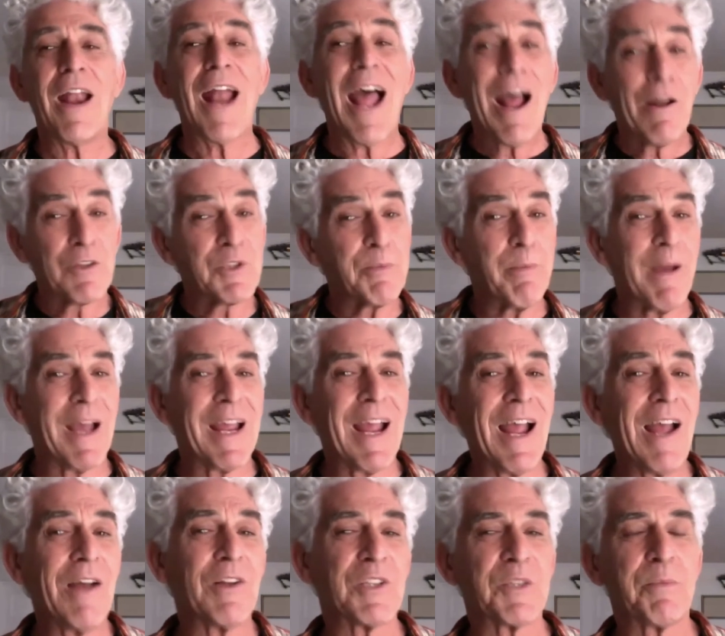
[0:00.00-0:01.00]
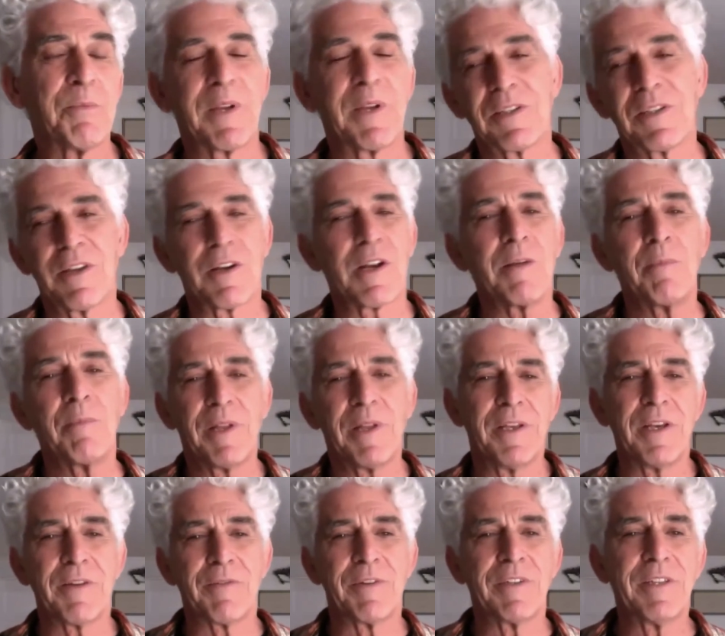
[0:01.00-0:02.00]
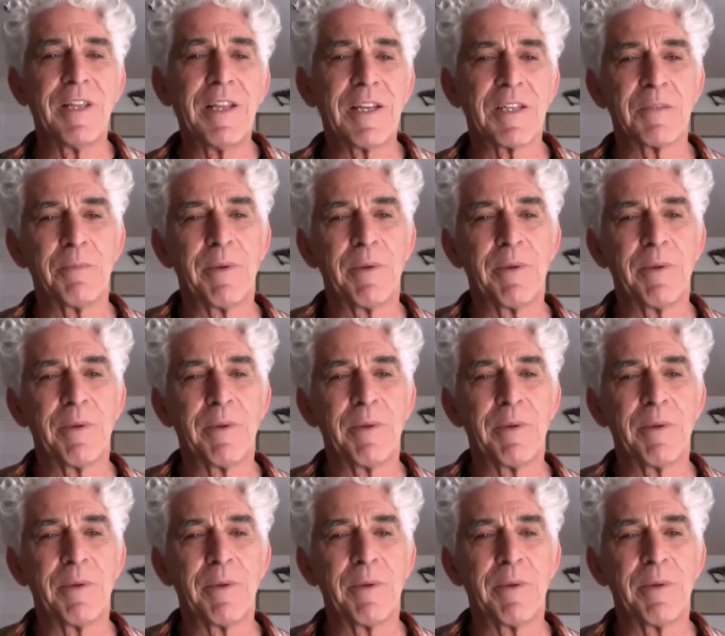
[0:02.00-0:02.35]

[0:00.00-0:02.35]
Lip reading: ounce by ounce because they're completely different things.